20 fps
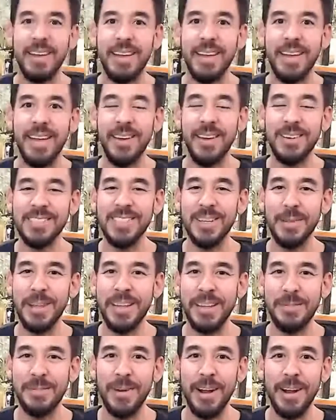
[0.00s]
Hey, what's up,
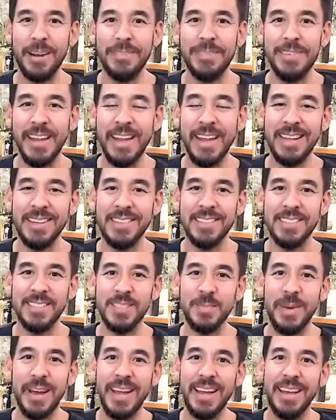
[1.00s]
Linkin Park fans? It's
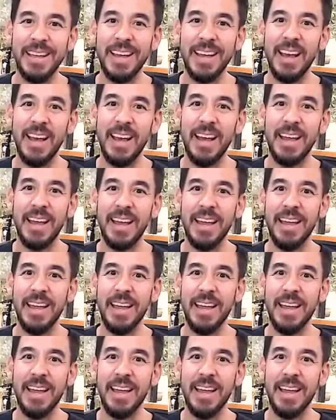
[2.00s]
Mike. I